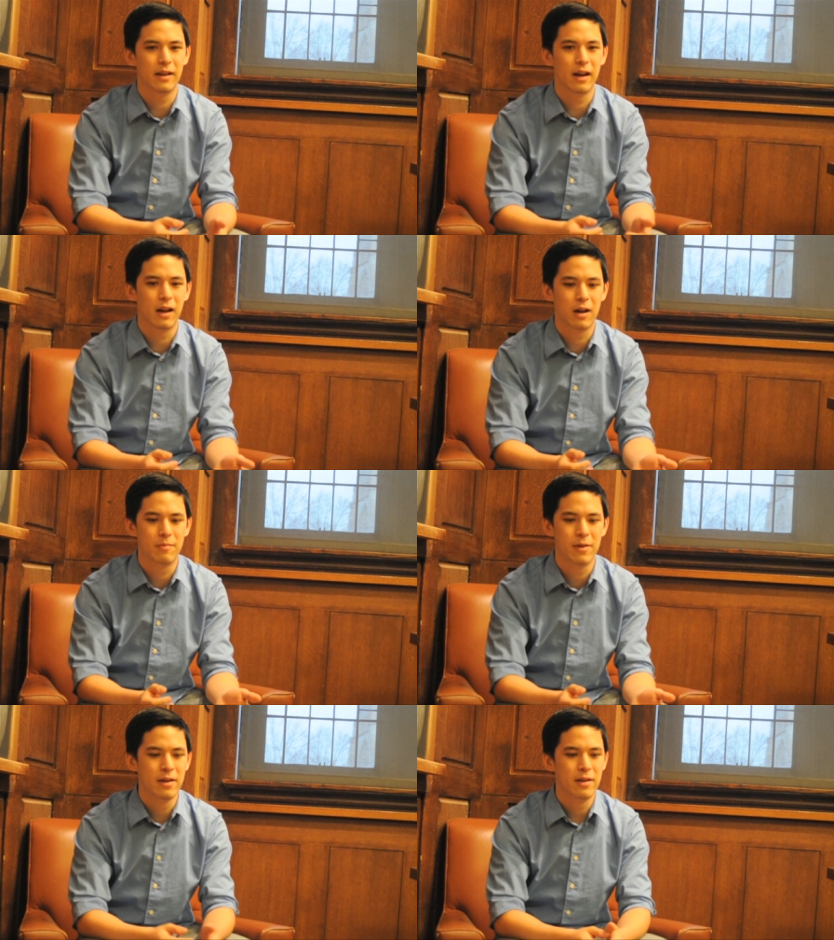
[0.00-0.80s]

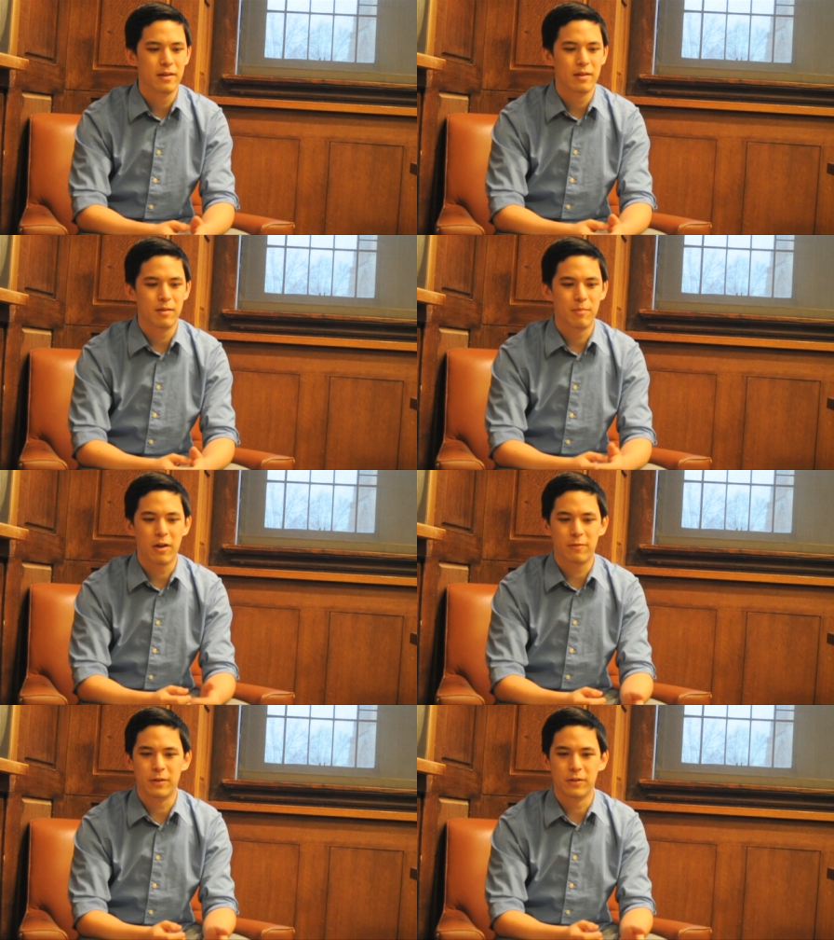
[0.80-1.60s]

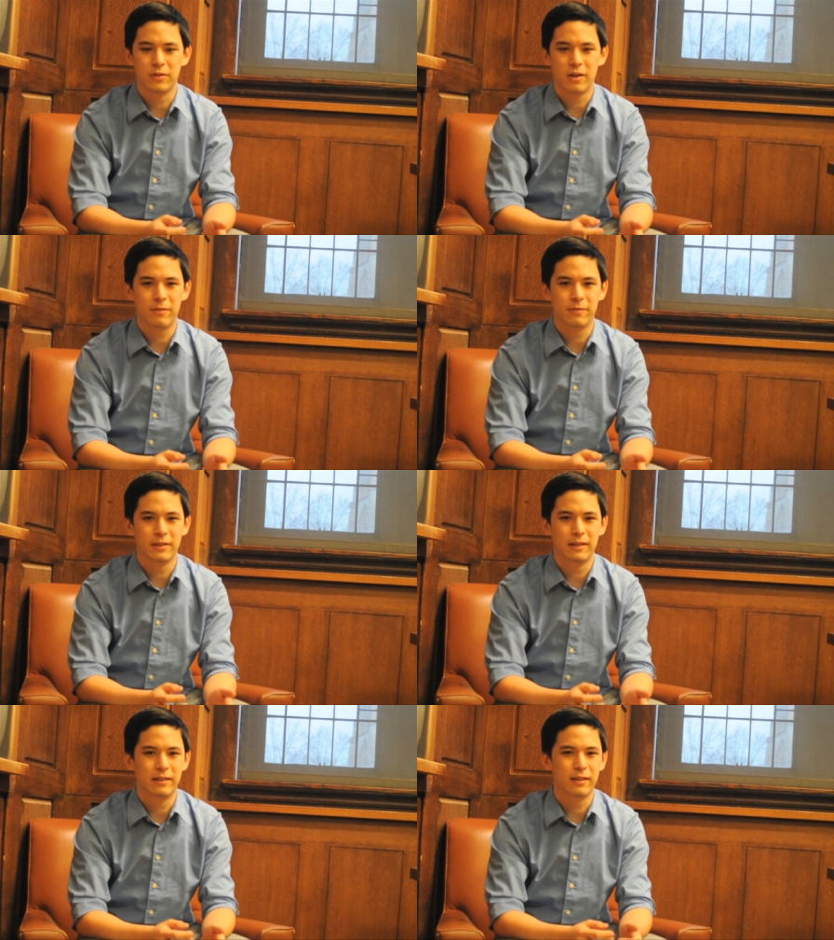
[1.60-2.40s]
Mouthfeel is
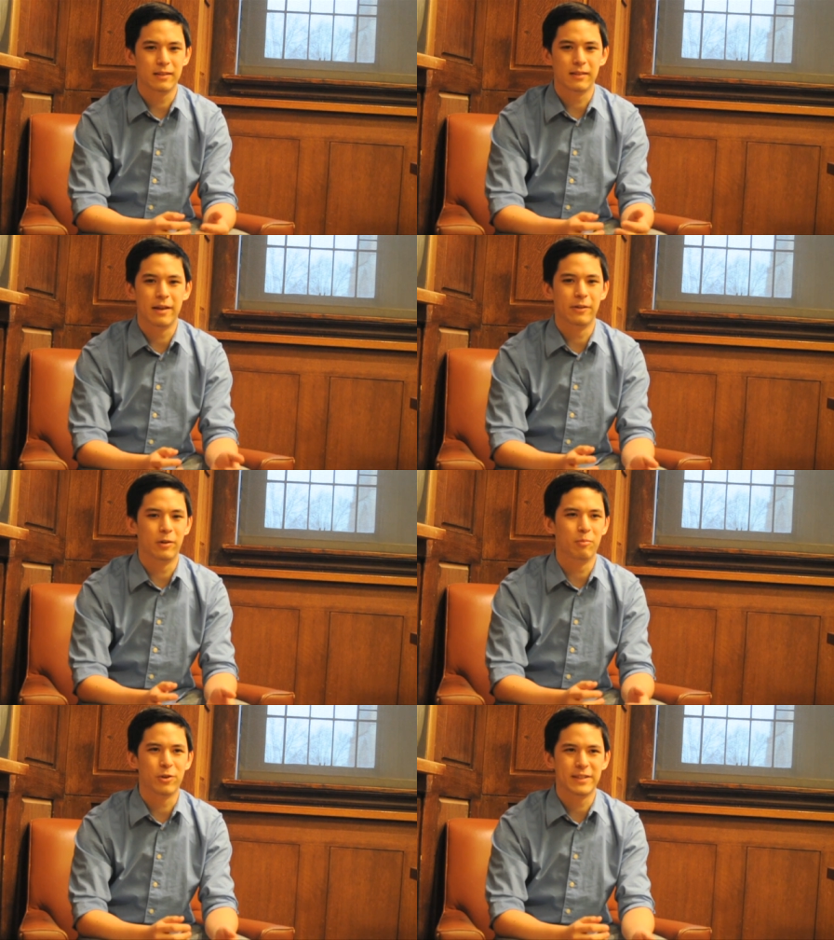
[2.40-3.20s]
often lighter,
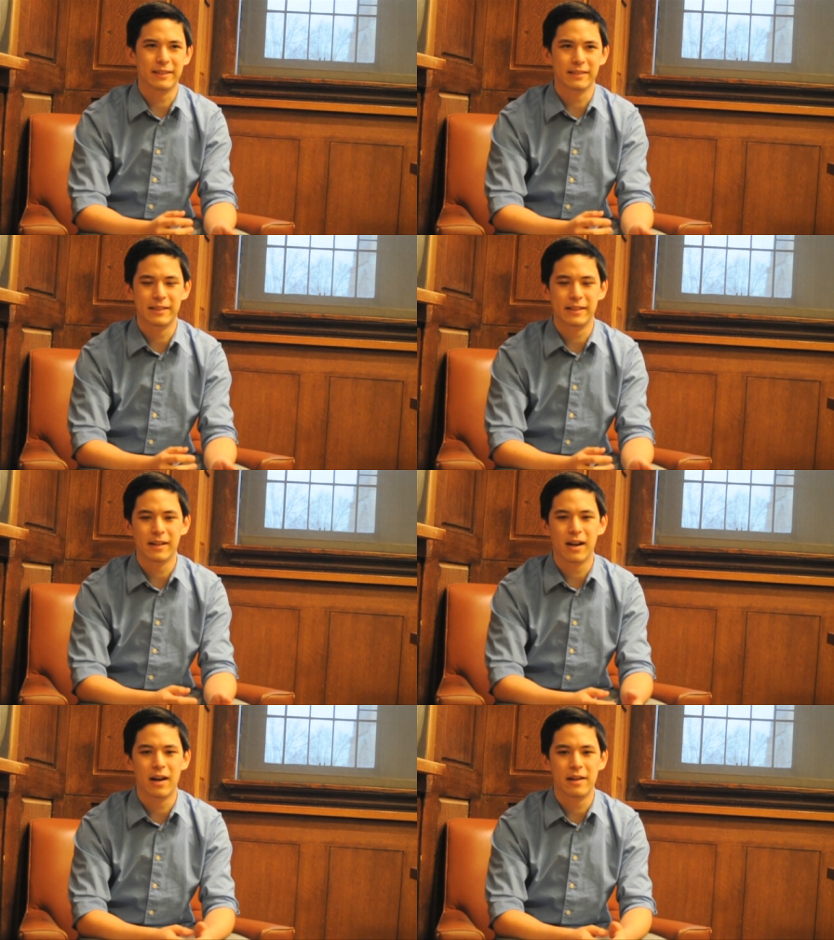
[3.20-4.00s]
more tingly.
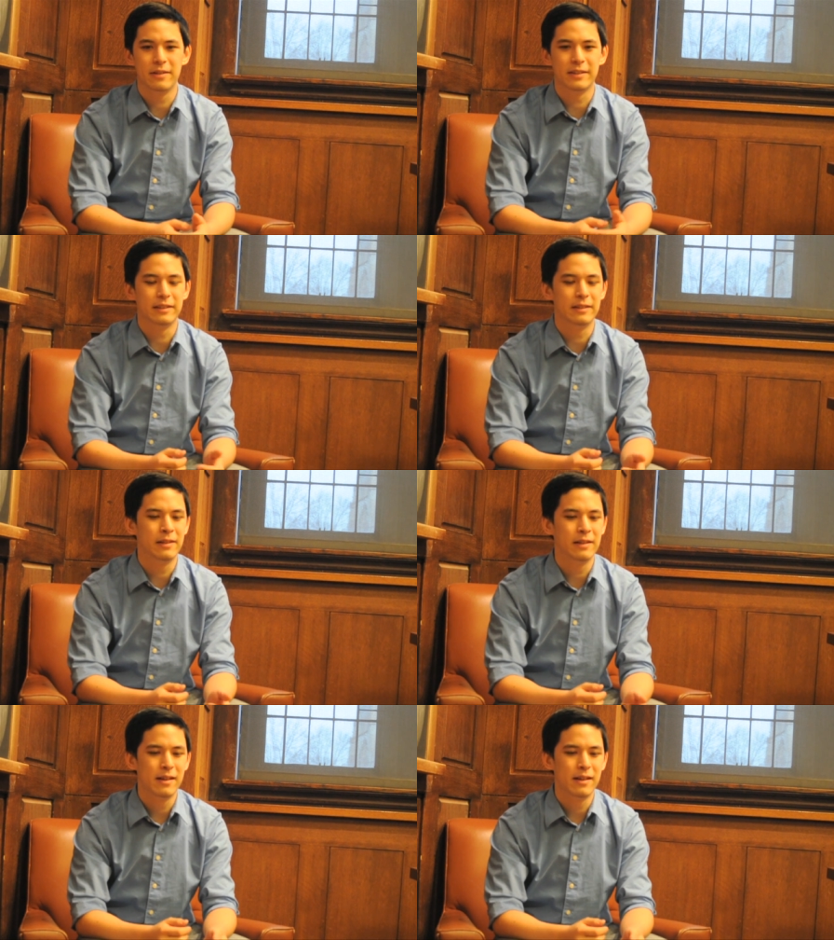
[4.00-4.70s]
You can